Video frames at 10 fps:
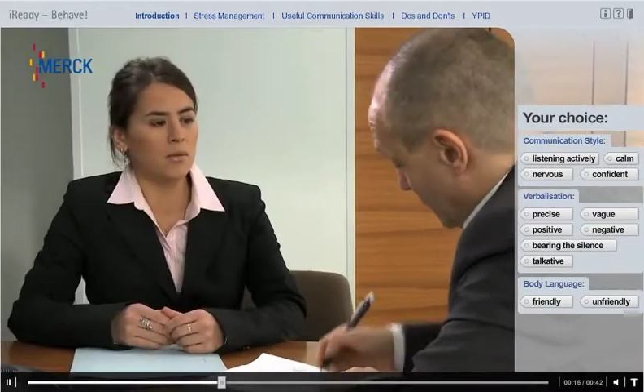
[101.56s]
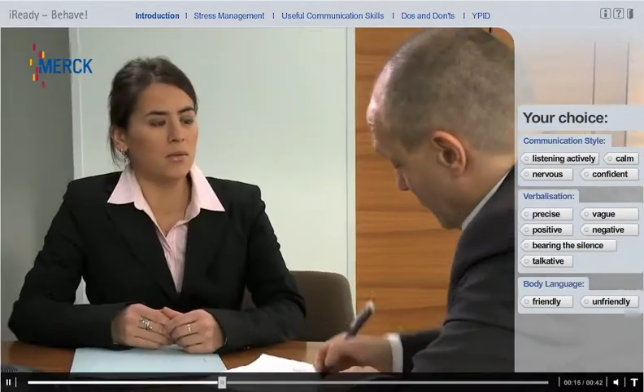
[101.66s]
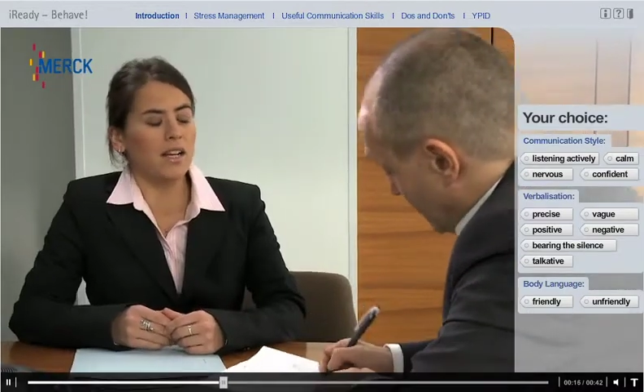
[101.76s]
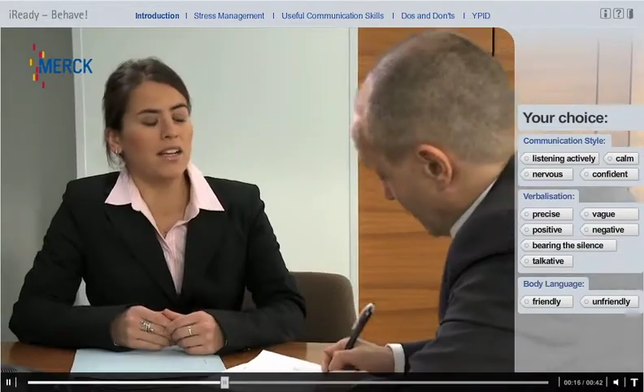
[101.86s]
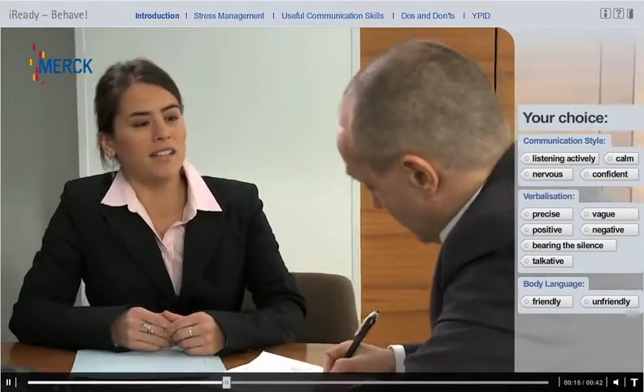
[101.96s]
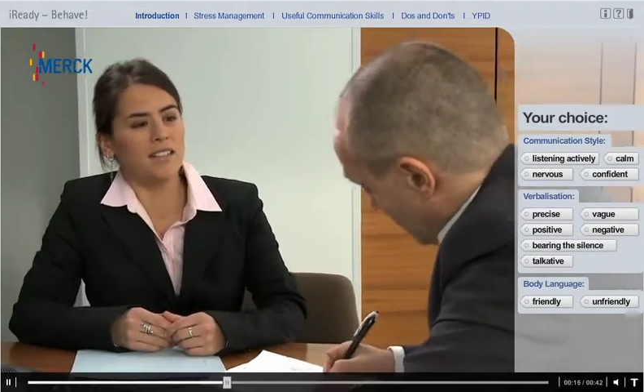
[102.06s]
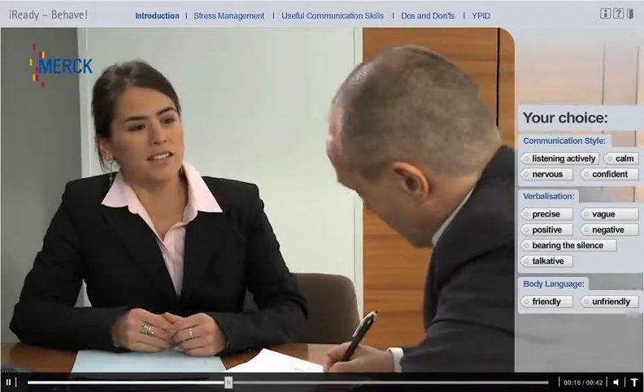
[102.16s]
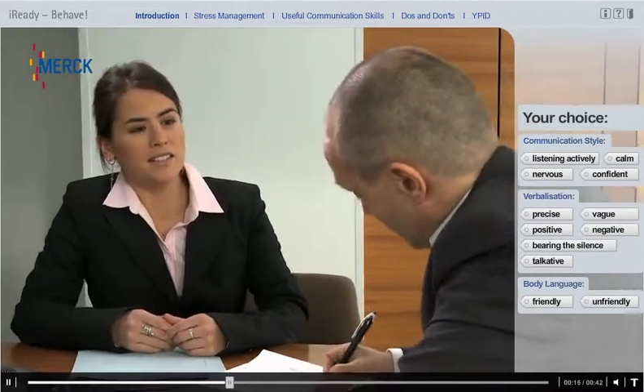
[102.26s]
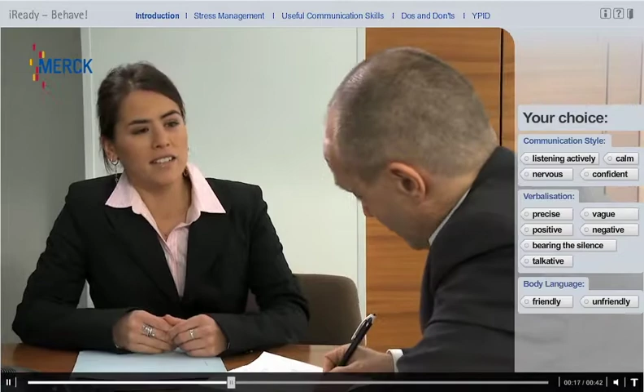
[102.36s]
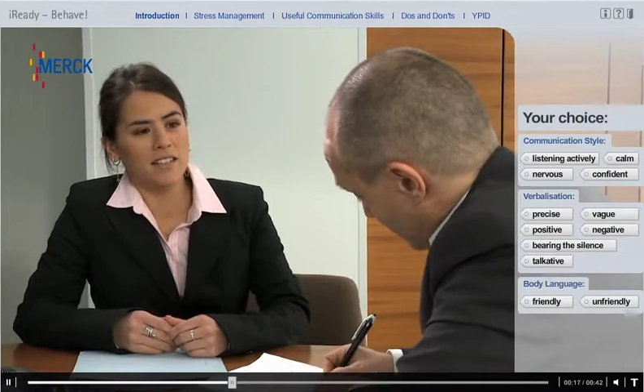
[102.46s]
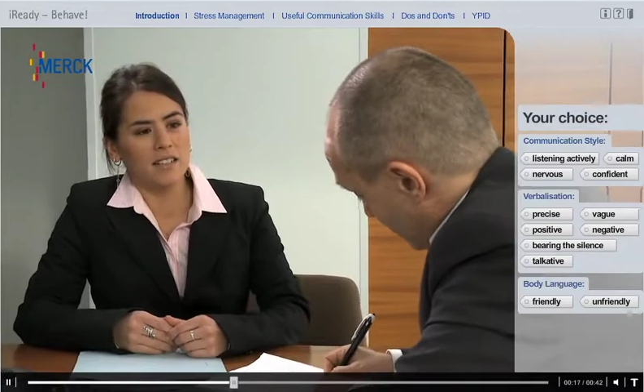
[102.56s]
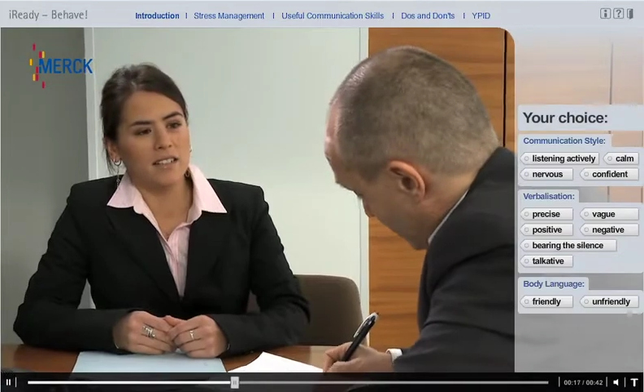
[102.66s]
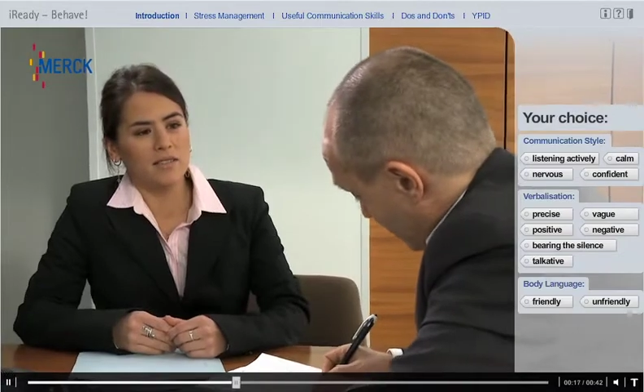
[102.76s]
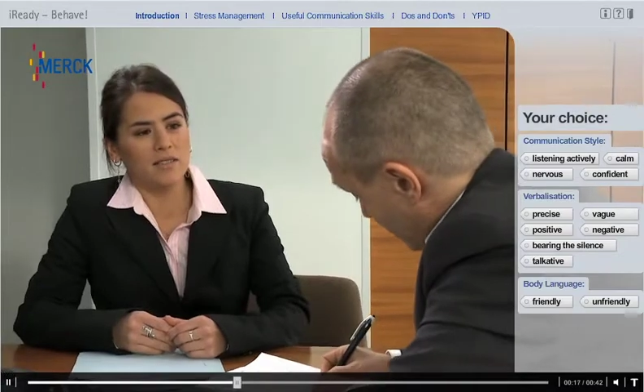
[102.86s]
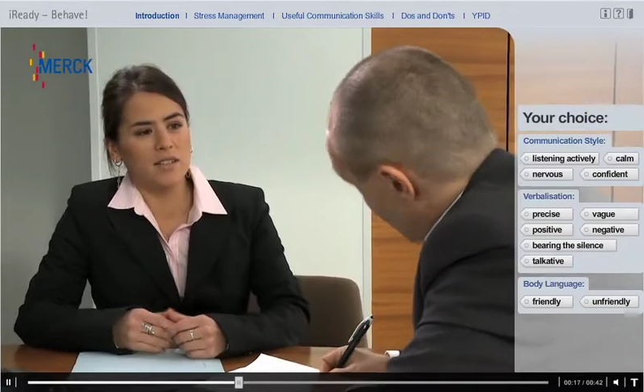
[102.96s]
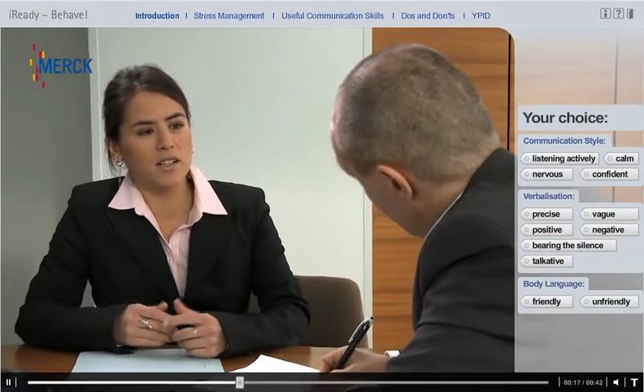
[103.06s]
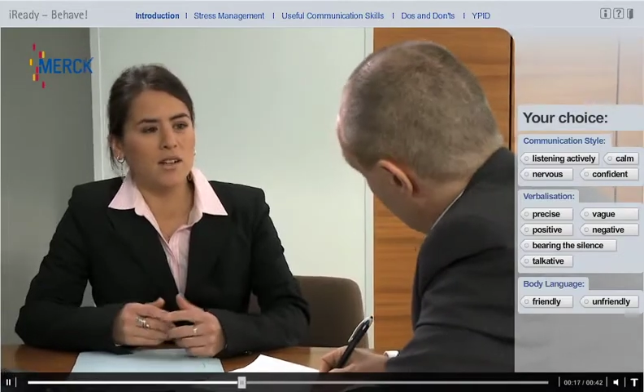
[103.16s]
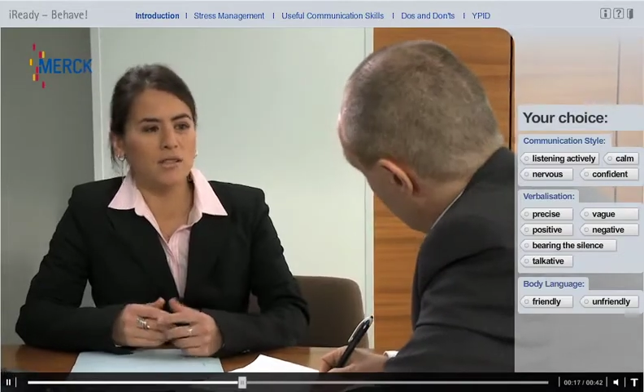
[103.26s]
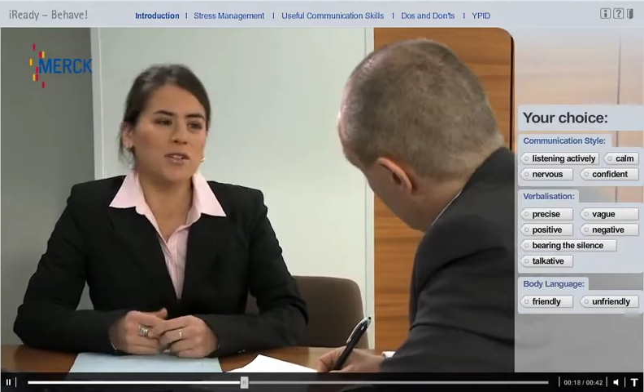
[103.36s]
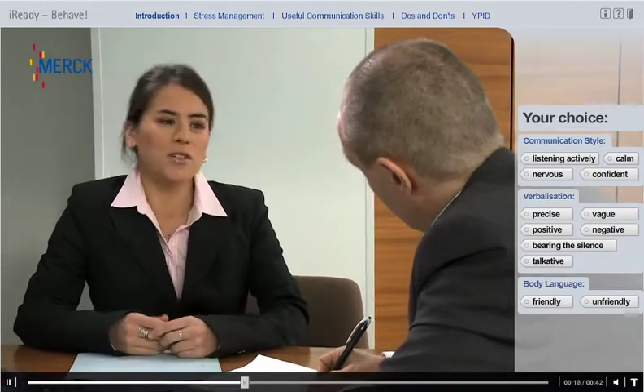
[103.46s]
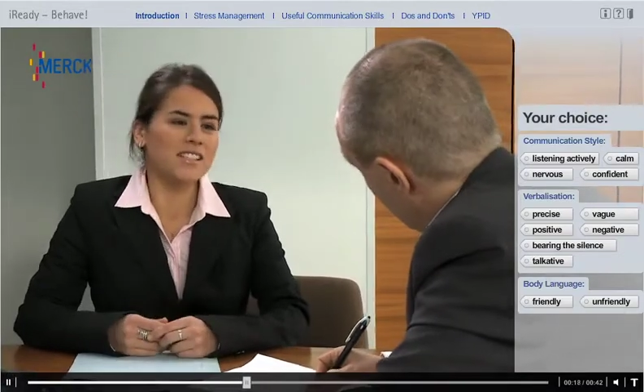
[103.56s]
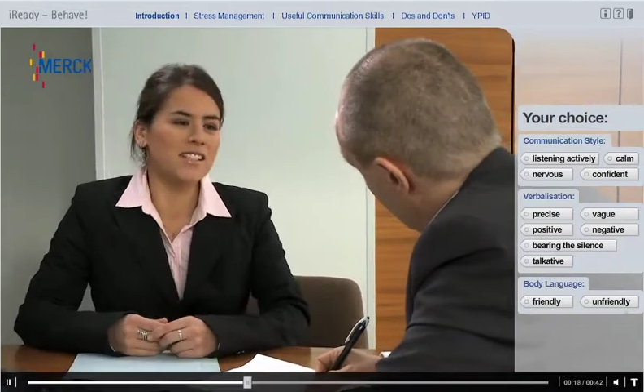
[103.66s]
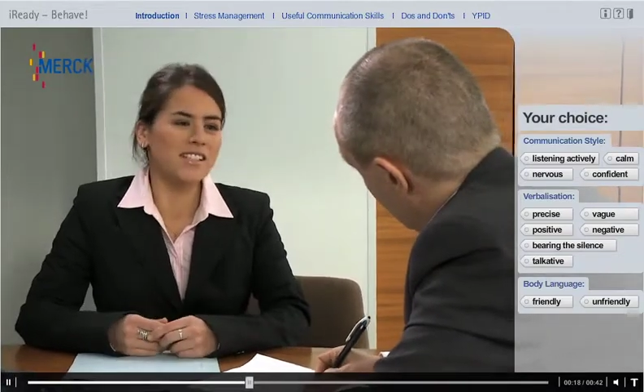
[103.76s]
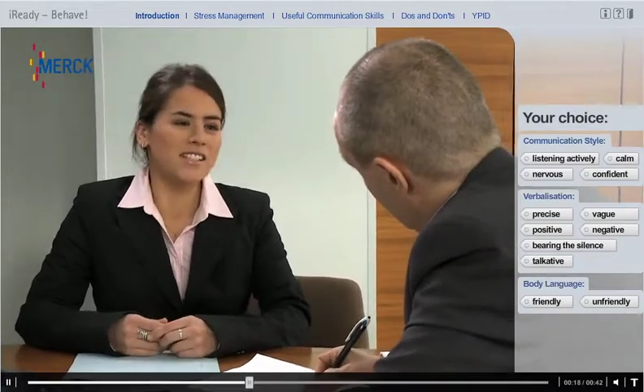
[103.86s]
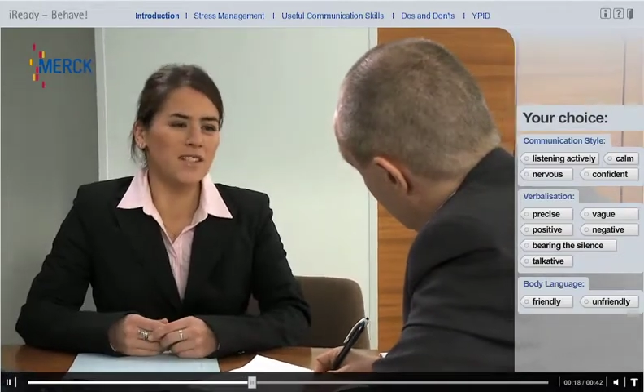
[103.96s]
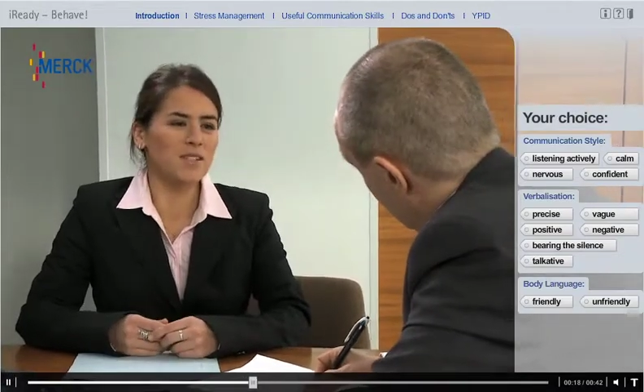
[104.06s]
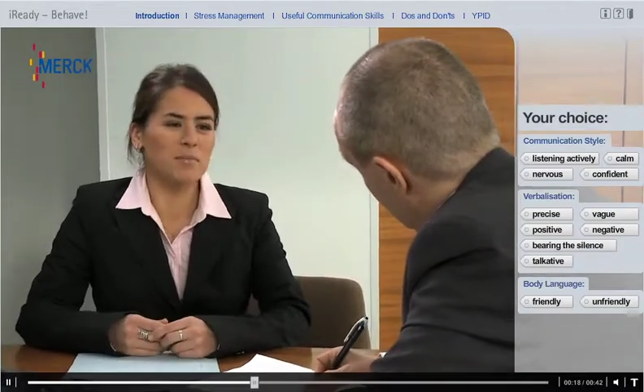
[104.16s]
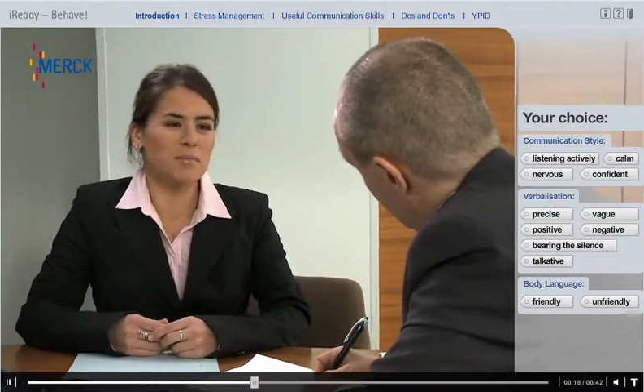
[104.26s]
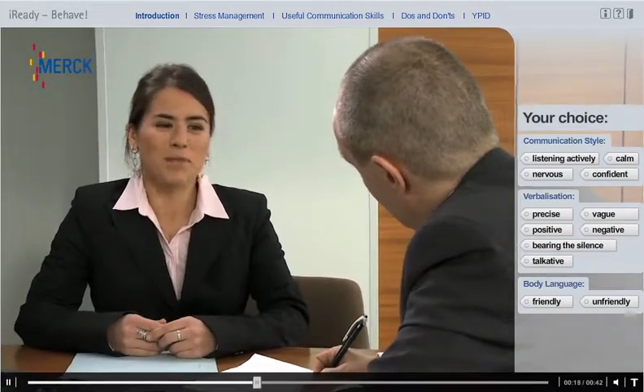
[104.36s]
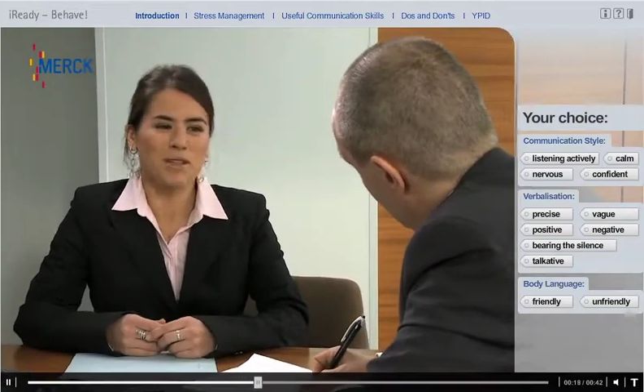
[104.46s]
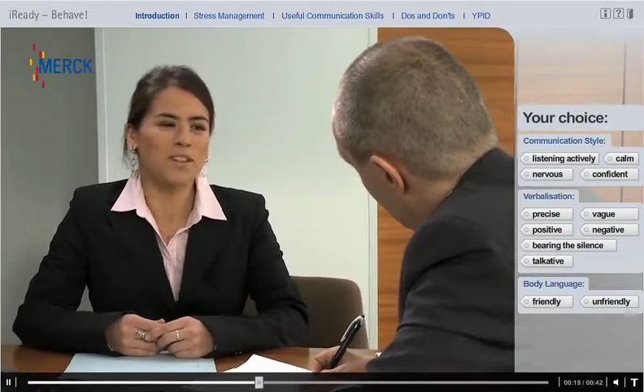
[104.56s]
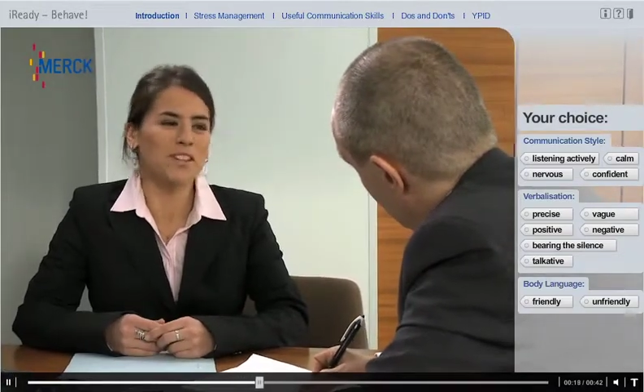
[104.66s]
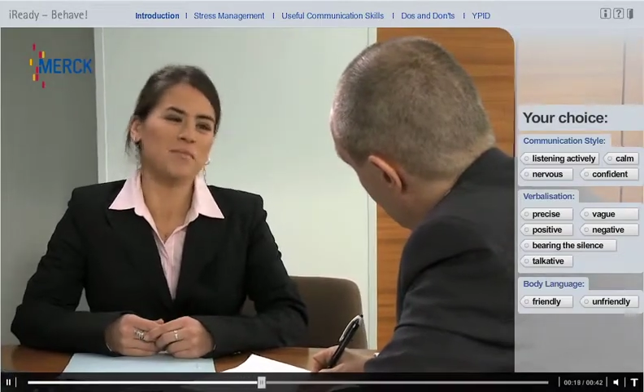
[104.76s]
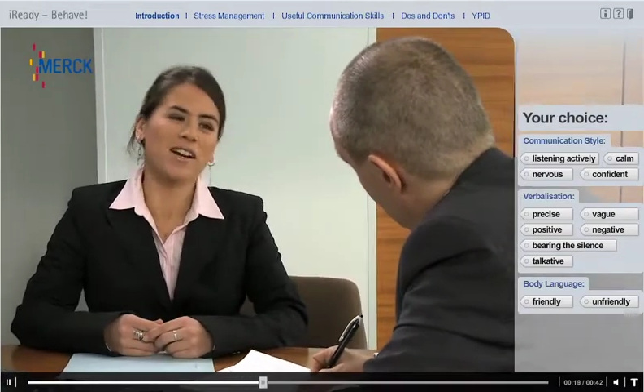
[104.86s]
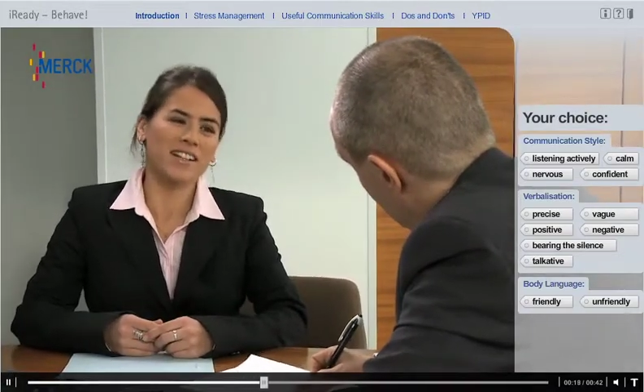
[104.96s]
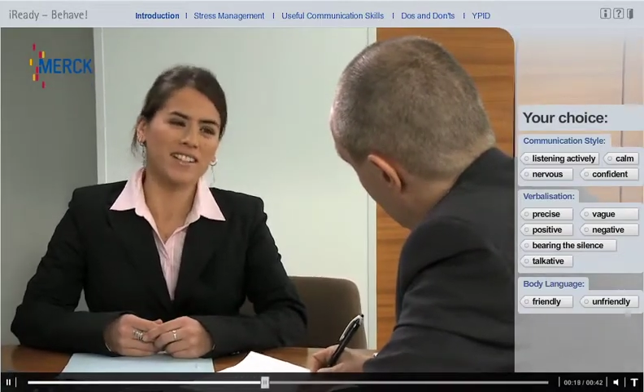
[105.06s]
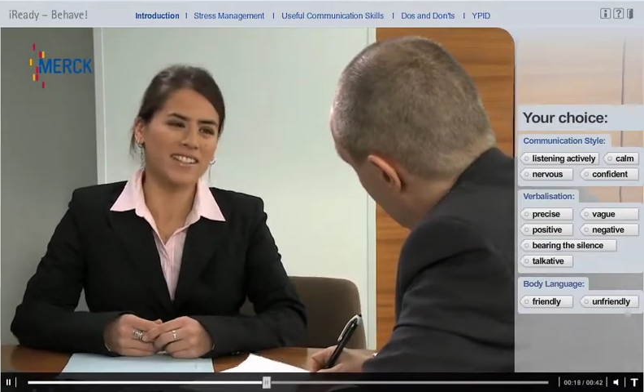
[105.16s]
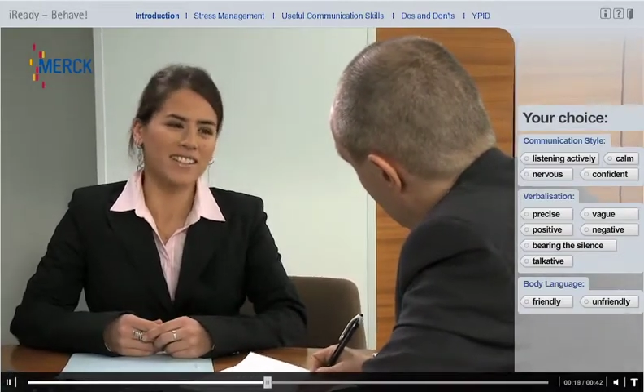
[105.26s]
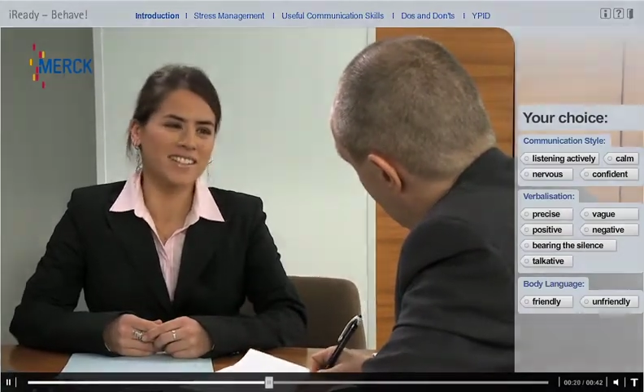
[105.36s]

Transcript: Well, of course this is not a birthday party.